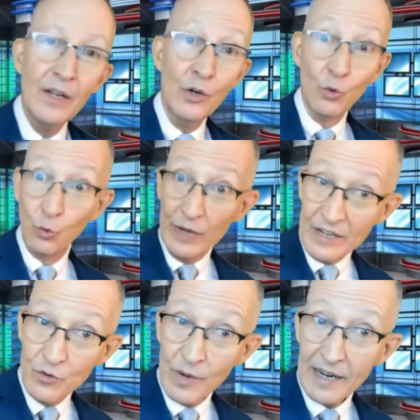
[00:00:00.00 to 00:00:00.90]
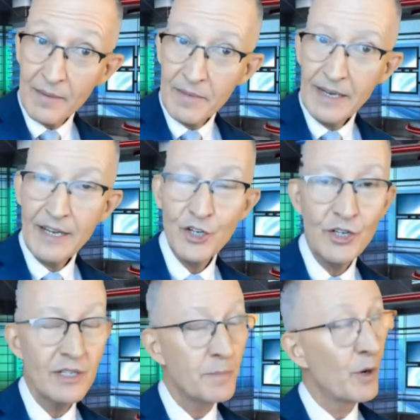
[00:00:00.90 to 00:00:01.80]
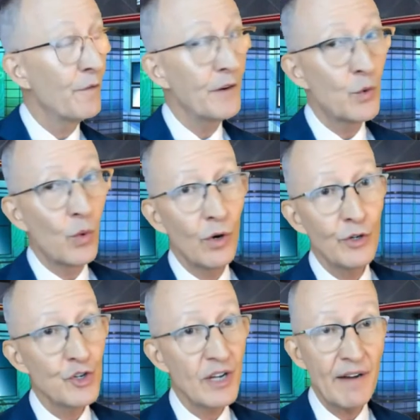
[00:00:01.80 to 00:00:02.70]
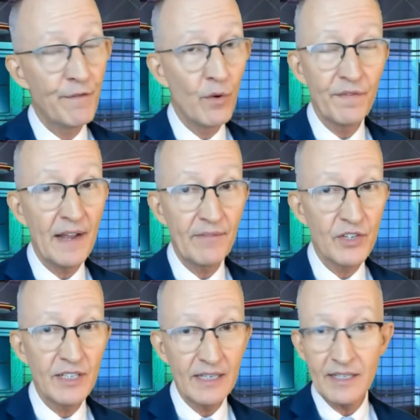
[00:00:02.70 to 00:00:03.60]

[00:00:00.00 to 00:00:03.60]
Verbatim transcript: Written recommendations, perfect world, you should have four, five, or six.